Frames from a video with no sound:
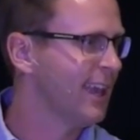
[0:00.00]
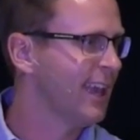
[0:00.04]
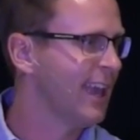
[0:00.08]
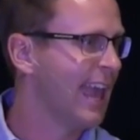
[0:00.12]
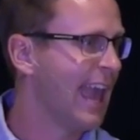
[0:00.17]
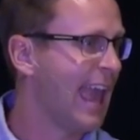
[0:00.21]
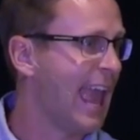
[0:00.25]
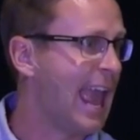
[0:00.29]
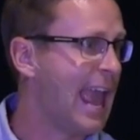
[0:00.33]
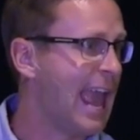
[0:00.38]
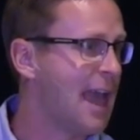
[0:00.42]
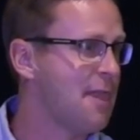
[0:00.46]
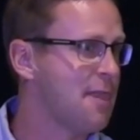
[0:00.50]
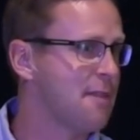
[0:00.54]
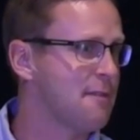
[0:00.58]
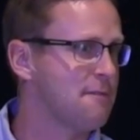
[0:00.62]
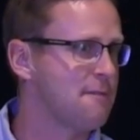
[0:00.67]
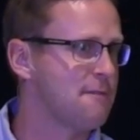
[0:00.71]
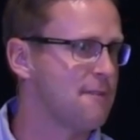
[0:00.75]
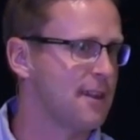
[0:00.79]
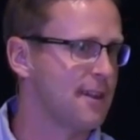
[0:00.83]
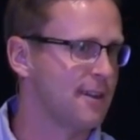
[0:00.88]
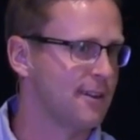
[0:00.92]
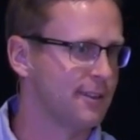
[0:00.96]
and the
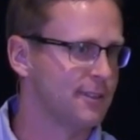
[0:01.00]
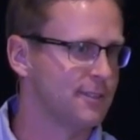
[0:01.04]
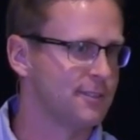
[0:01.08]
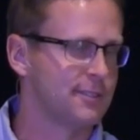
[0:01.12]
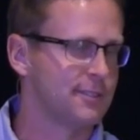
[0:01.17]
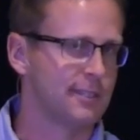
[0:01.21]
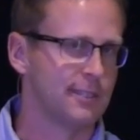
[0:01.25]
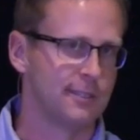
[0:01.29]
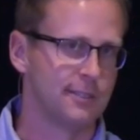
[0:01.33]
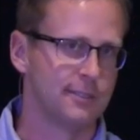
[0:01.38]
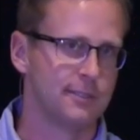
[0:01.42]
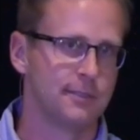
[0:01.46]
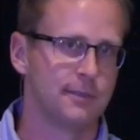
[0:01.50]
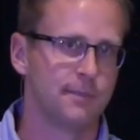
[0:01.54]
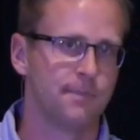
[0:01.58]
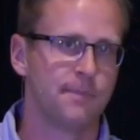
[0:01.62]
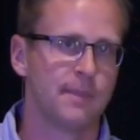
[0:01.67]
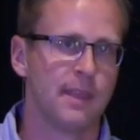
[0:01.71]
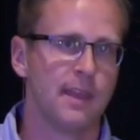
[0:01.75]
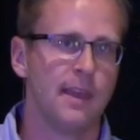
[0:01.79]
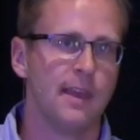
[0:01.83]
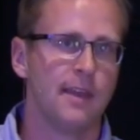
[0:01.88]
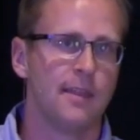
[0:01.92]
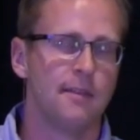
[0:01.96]
Pharisees.
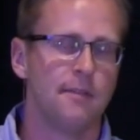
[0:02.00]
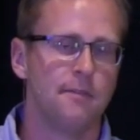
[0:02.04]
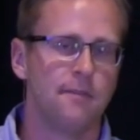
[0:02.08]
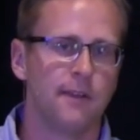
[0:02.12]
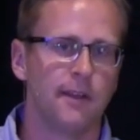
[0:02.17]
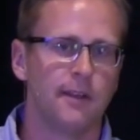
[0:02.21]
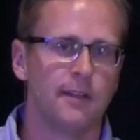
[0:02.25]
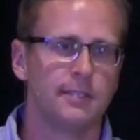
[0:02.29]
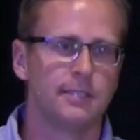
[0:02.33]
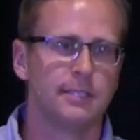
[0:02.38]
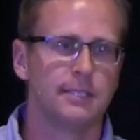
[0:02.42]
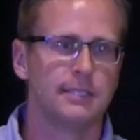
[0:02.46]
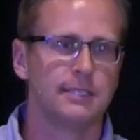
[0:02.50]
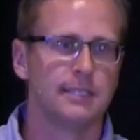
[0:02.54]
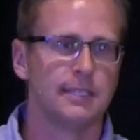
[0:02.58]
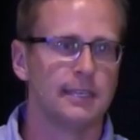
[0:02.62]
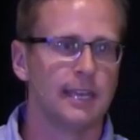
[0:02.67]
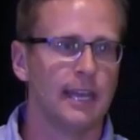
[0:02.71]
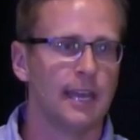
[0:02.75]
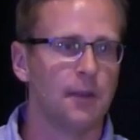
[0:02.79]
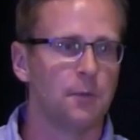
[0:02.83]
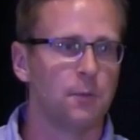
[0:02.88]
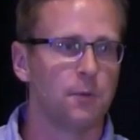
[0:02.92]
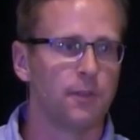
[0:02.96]
The Pharisees,
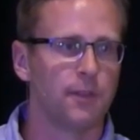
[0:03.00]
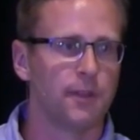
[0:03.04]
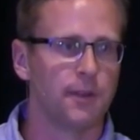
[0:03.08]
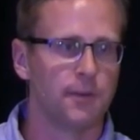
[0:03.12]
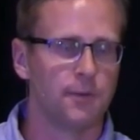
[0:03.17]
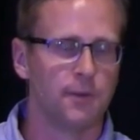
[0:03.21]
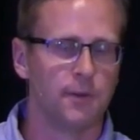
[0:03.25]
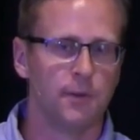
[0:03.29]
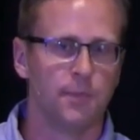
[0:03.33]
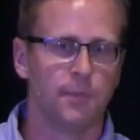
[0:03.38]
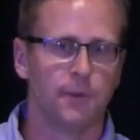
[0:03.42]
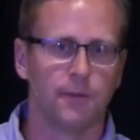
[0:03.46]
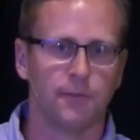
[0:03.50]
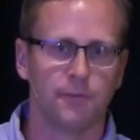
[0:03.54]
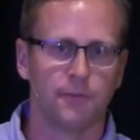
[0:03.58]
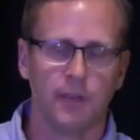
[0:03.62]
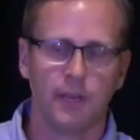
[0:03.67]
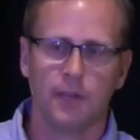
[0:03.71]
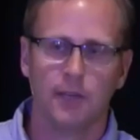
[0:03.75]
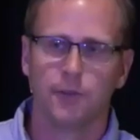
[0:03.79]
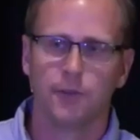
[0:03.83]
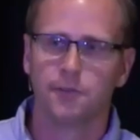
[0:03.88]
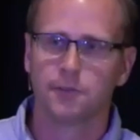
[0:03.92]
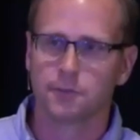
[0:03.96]
again, were the group of
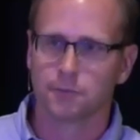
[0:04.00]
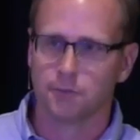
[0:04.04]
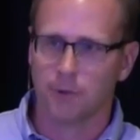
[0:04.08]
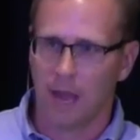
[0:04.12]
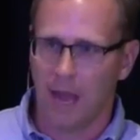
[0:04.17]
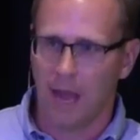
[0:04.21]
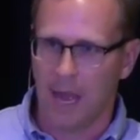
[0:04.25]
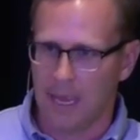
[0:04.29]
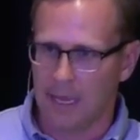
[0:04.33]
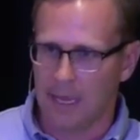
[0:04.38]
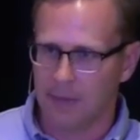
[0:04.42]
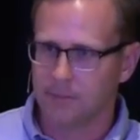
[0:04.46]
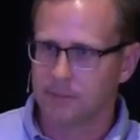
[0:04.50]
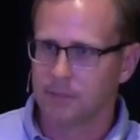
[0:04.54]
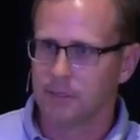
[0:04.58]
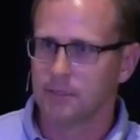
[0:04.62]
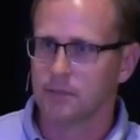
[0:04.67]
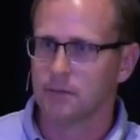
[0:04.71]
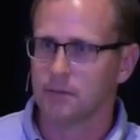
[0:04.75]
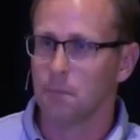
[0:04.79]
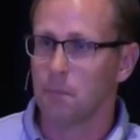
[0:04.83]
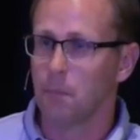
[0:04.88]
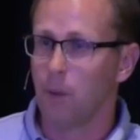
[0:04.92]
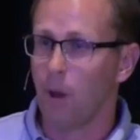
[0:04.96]
scribes,
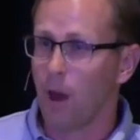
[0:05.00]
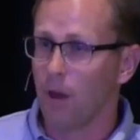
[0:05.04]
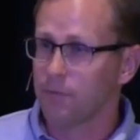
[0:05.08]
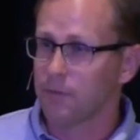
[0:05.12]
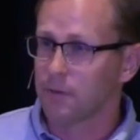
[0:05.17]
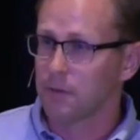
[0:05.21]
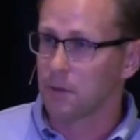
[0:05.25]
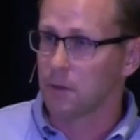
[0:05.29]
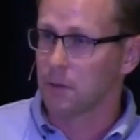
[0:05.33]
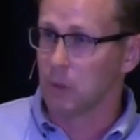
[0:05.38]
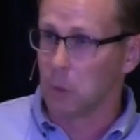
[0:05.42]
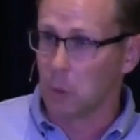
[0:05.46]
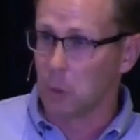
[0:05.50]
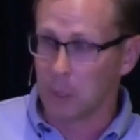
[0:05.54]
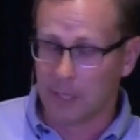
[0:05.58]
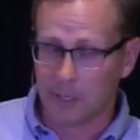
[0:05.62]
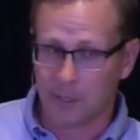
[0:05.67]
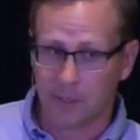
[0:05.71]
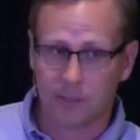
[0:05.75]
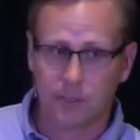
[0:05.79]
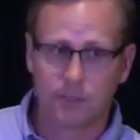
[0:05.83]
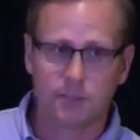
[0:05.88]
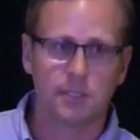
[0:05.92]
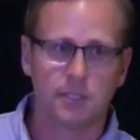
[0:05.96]
often
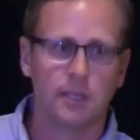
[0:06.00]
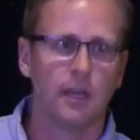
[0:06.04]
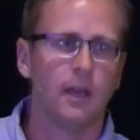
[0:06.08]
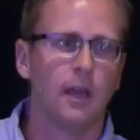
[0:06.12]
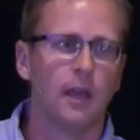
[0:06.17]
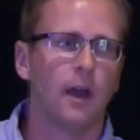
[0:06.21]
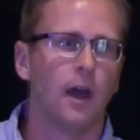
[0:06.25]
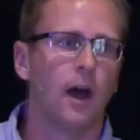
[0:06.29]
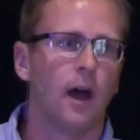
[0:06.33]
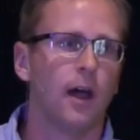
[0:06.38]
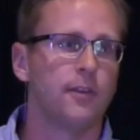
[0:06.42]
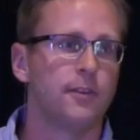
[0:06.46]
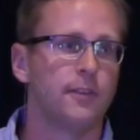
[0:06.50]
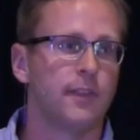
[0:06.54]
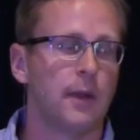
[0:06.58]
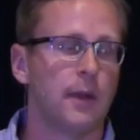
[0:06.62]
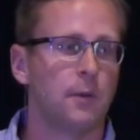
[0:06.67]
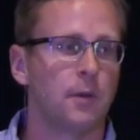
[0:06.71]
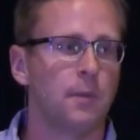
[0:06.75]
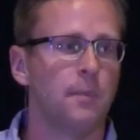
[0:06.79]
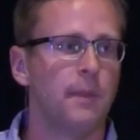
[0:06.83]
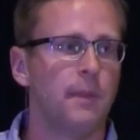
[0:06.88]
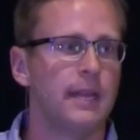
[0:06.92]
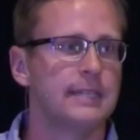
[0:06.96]
lawyers, others that
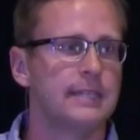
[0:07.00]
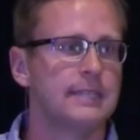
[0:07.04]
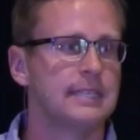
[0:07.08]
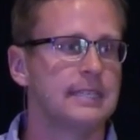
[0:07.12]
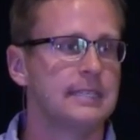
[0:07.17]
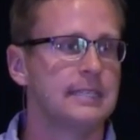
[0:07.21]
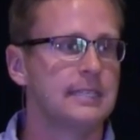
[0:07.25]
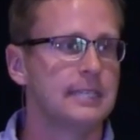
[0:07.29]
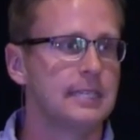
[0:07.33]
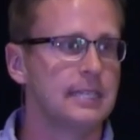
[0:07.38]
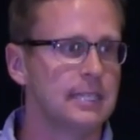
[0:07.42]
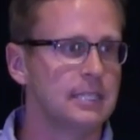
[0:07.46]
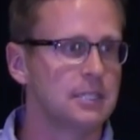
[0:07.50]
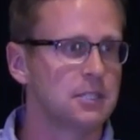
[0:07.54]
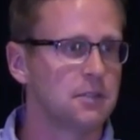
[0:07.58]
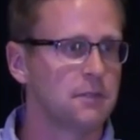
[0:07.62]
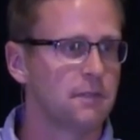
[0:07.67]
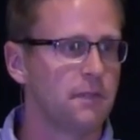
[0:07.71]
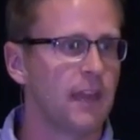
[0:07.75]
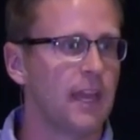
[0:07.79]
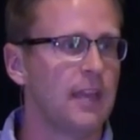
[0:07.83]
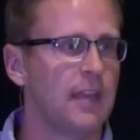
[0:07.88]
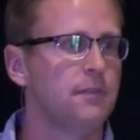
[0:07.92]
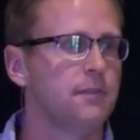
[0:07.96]
were meant to teach
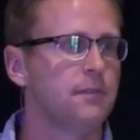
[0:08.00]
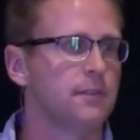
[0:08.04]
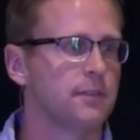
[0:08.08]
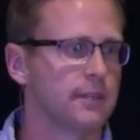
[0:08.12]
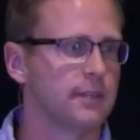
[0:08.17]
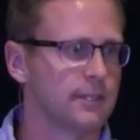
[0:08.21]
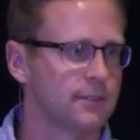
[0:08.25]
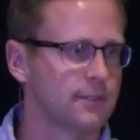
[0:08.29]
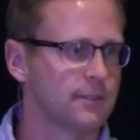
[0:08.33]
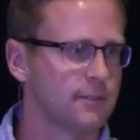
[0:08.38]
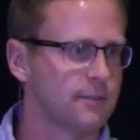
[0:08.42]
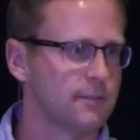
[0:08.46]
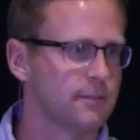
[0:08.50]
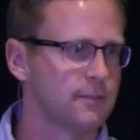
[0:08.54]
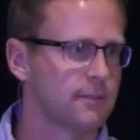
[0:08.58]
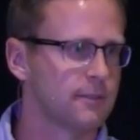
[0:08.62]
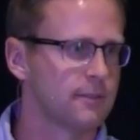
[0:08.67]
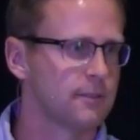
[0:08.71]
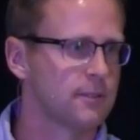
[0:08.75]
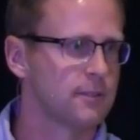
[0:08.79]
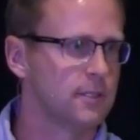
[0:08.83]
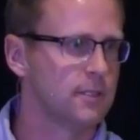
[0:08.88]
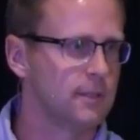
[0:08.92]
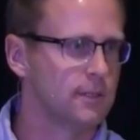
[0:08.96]
faithfulness
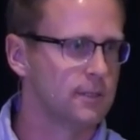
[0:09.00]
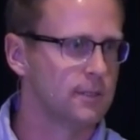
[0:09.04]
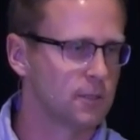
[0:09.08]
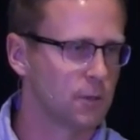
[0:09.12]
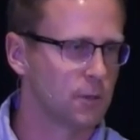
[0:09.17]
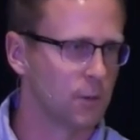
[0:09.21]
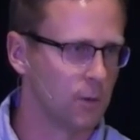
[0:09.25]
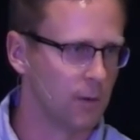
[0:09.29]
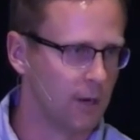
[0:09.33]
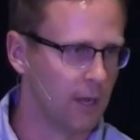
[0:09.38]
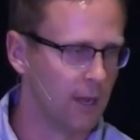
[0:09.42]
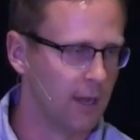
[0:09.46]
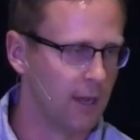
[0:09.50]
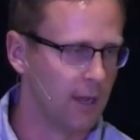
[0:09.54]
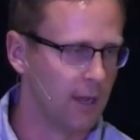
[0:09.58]
to the Torah.